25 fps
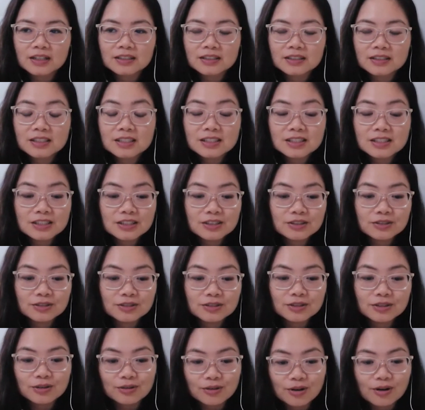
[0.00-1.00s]

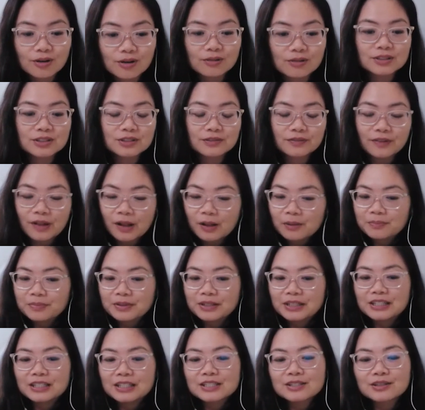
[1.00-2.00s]
continued to grow and develop
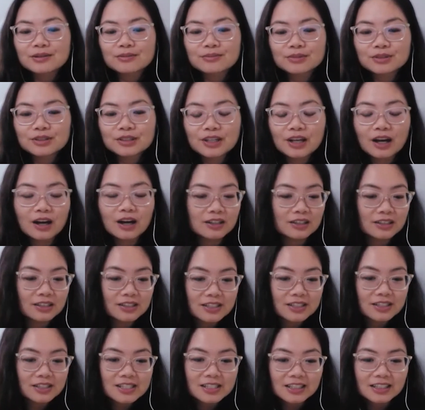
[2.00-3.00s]
in it. So I'm really
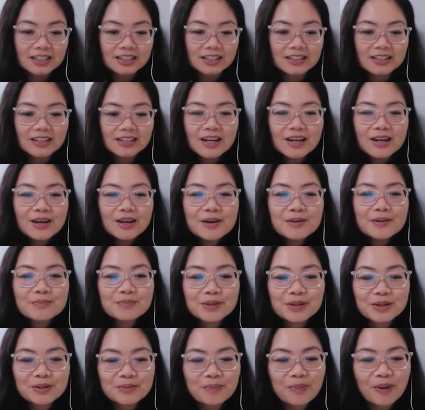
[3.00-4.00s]
honored to
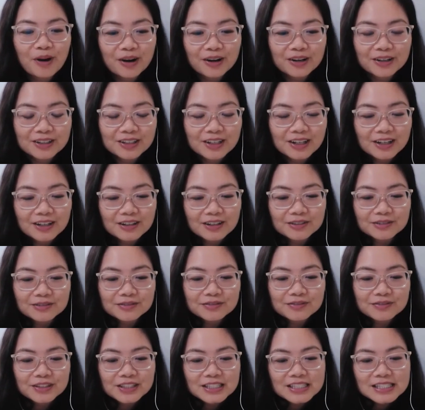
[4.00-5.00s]
be a part
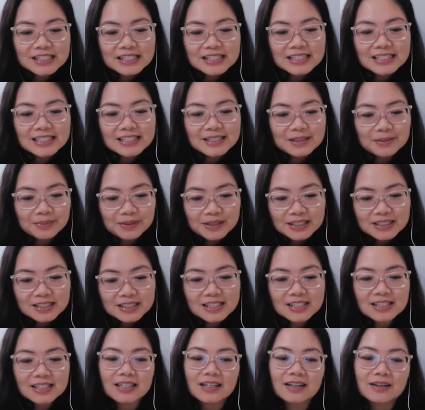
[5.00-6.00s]
of this
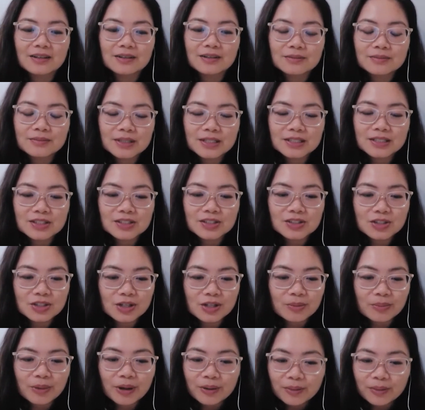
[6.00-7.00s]
exhibit and to
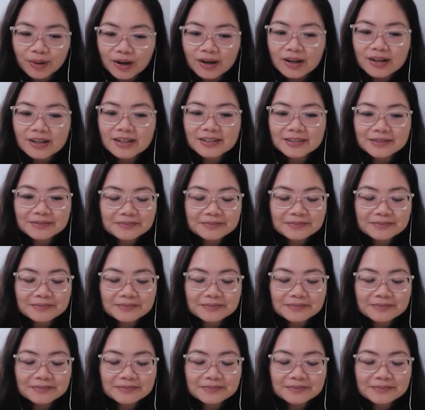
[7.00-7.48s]
share my work.